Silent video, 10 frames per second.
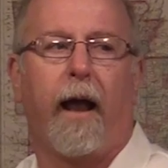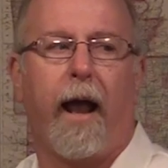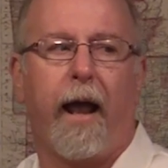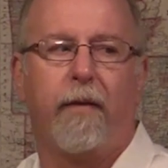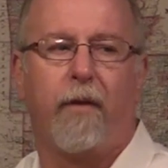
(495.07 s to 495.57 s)

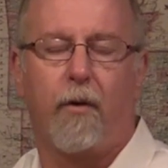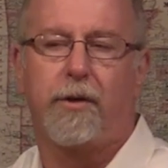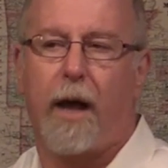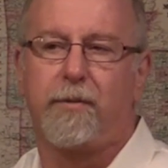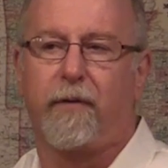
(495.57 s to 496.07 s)
And
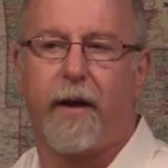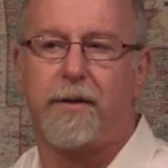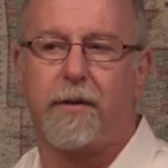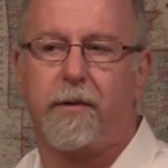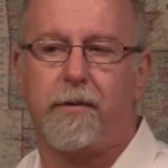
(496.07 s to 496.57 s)
those
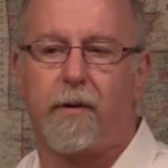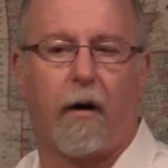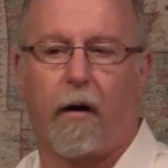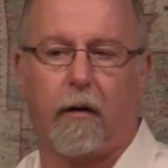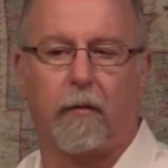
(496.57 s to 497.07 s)
observations
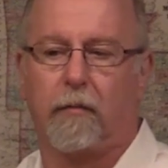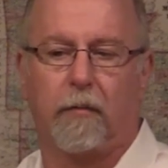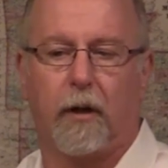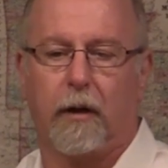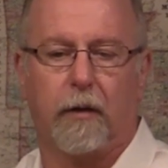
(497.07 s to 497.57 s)
are
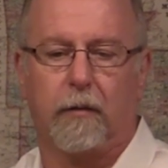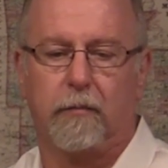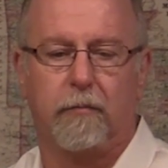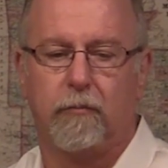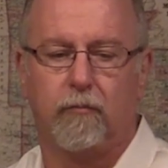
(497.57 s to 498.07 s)

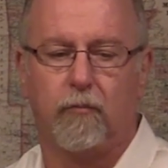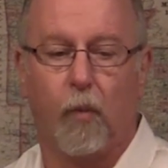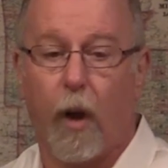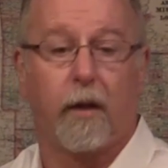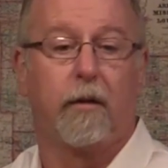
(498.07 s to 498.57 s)

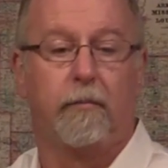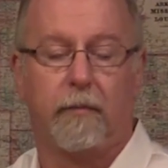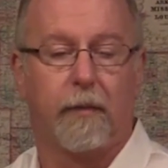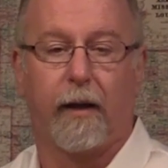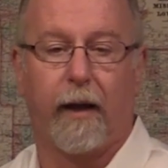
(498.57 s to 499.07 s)

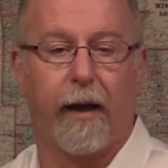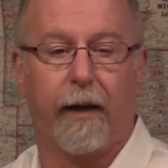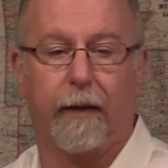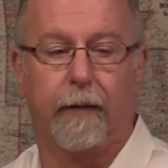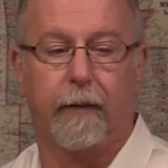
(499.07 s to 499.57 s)
welcome,
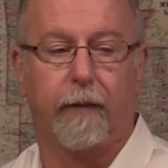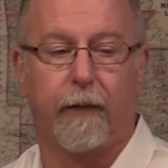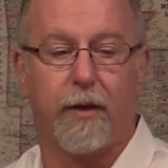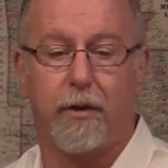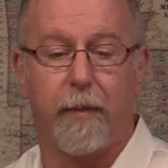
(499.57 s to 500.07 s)
and
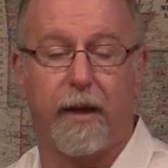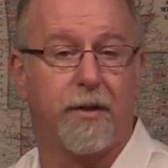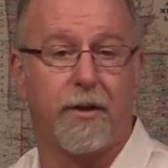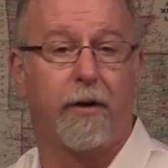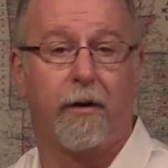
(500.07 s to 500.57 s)
they should be
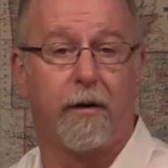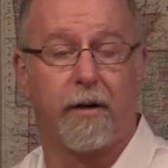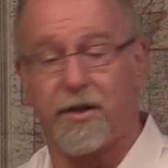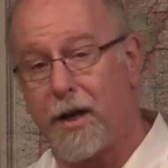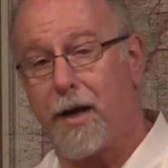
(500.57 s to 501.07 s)
considered and
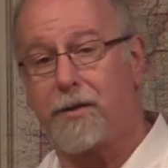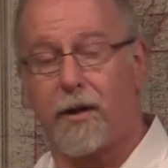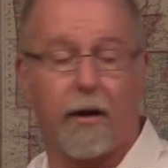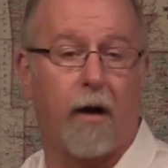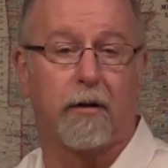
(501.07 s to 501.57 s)
discussed
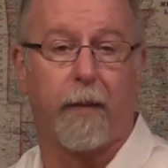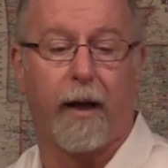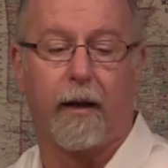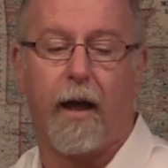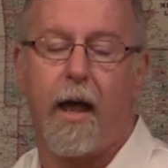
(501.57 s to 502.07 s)
and talked
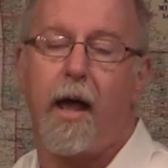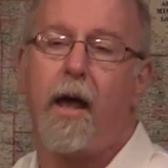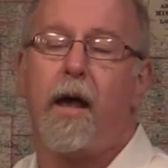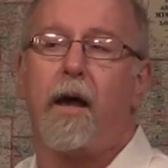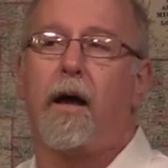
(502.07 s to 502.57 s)
about.
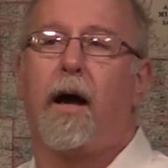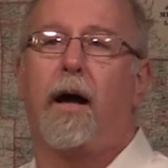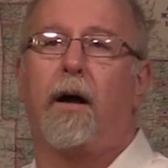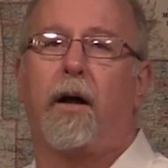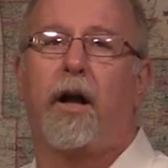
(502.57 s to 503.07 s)

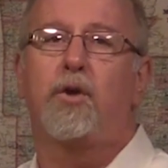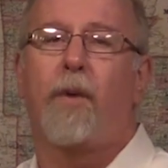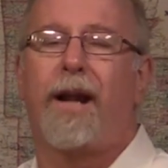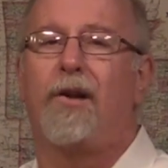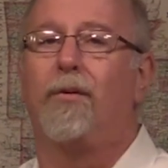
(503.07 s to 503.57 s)
Here's
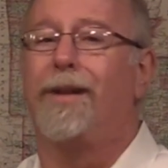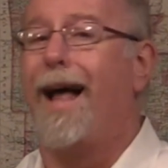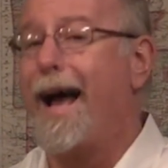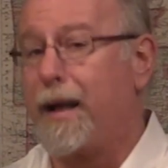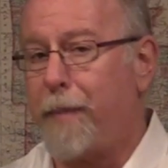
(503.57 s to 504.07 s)
what I don't
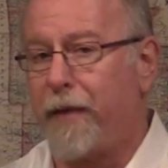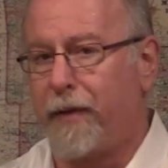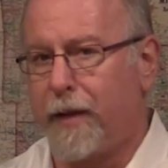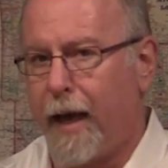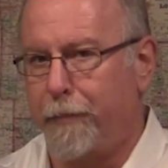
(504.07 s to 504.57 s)
like about
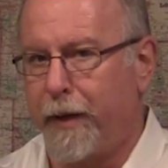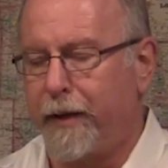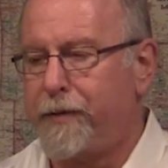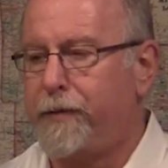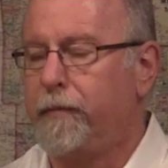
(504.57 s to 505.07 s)
the yeah
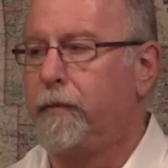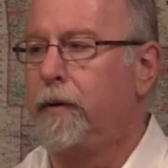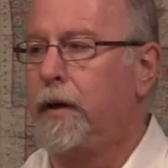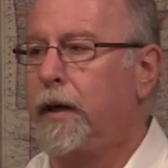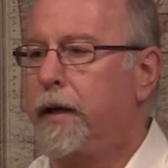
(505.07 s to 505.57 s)
buts
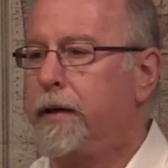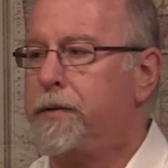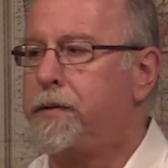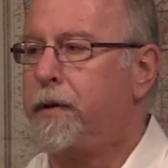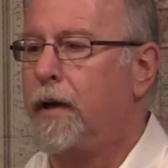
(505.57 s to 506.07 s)

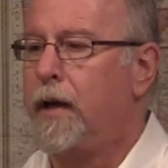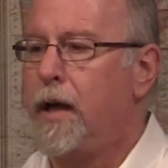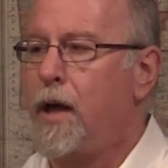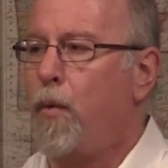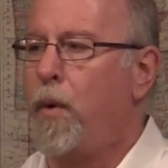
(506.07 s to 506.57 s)
is
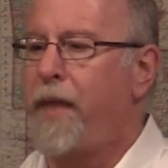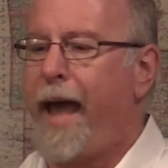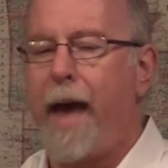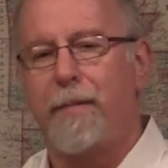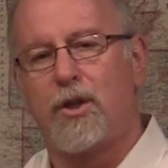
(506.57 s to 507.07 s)
when they
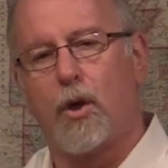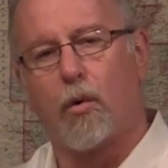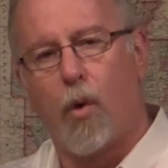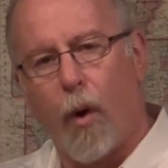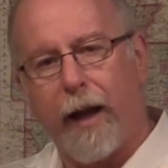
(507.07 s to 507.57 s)
happen so
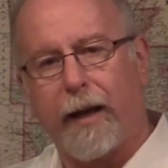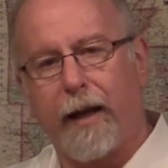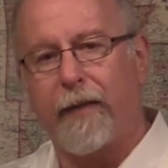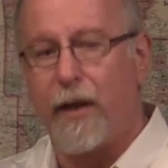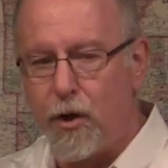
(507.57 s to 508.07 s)
quick,
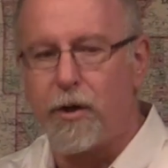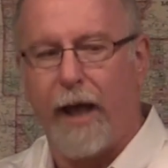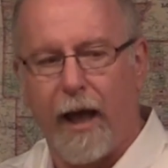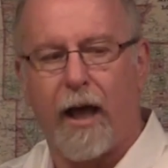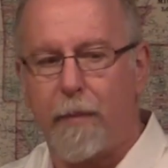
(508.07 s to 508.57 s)
and they usually
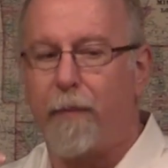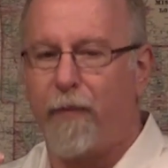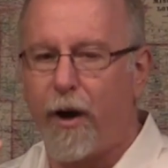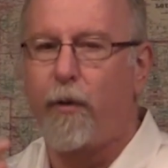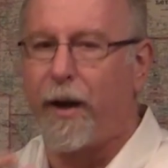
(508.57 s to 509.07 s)
come up
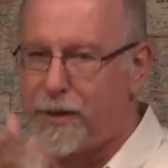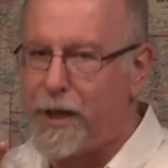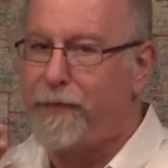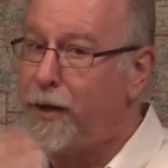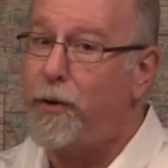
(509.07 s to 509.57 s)
very quick,
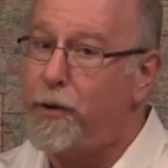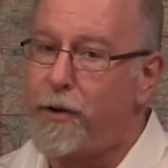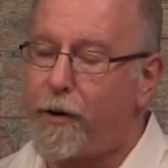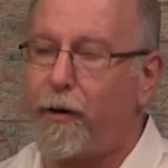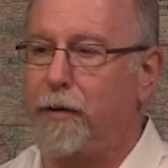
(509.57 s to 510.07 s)
see if they do in
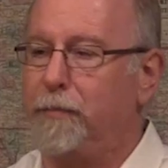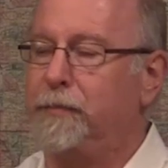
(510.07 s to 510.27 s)
your group.